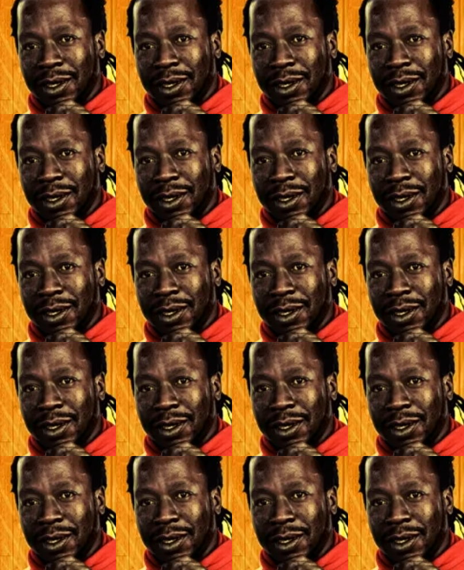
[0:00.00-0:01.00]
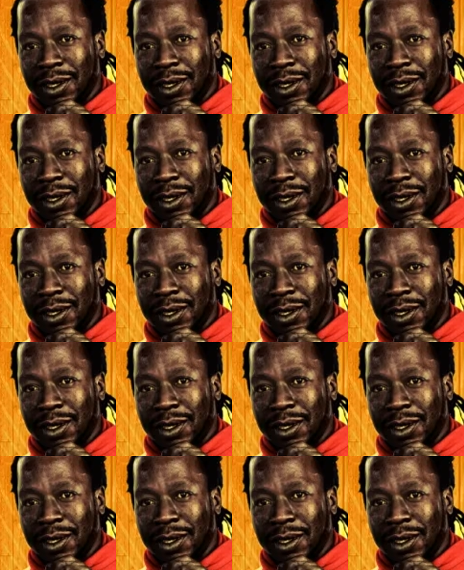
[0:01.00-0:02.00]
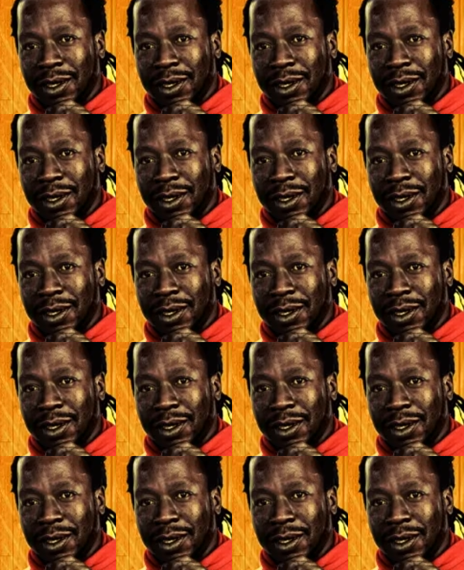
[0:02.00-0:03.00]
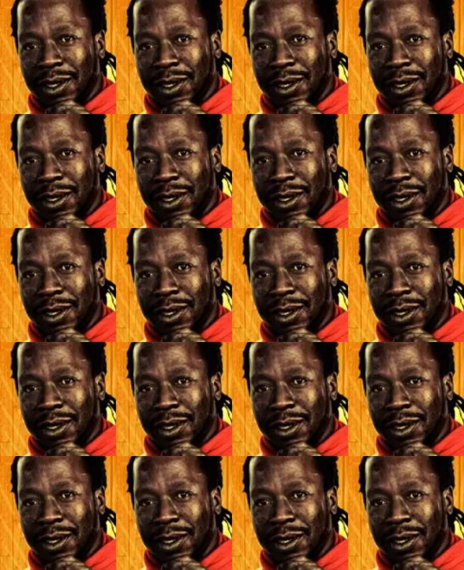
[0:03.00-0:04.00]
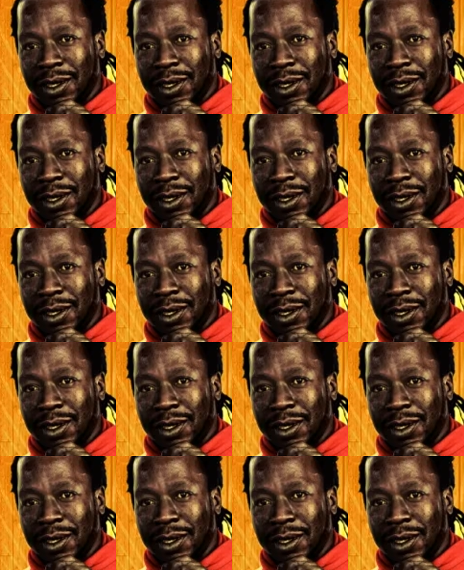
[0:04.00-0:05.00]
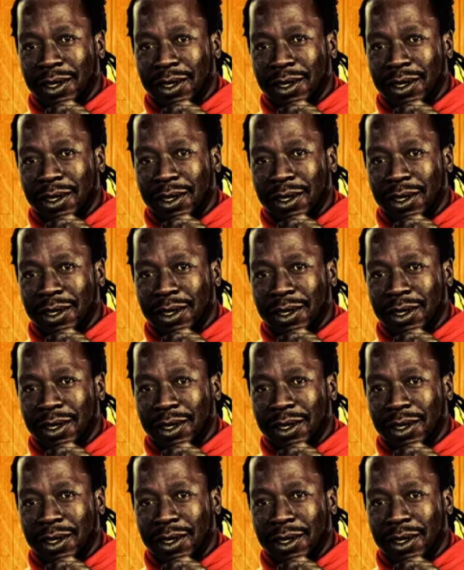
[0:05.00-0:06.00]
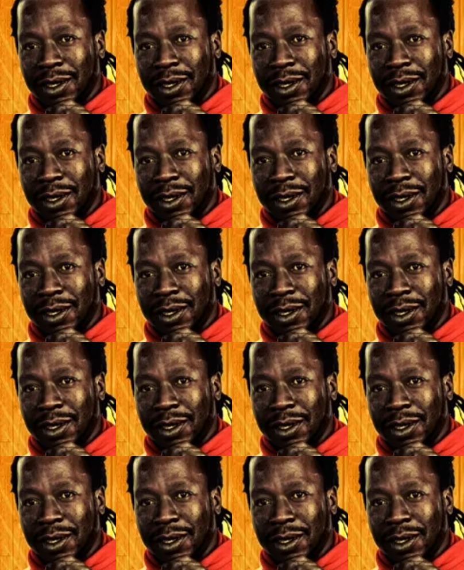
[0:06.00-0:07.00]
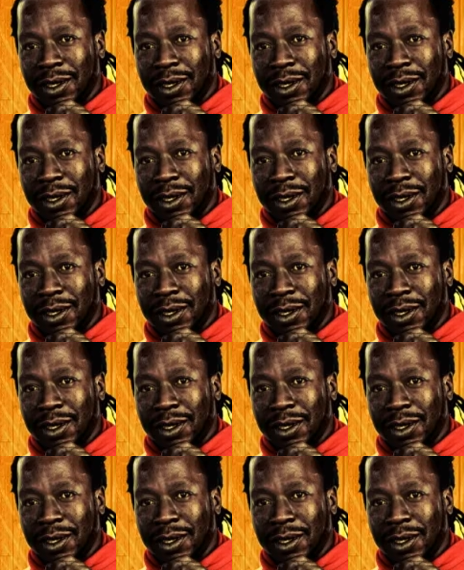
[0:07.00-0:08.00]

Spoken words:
The face doesn't move, so there is nothing to read.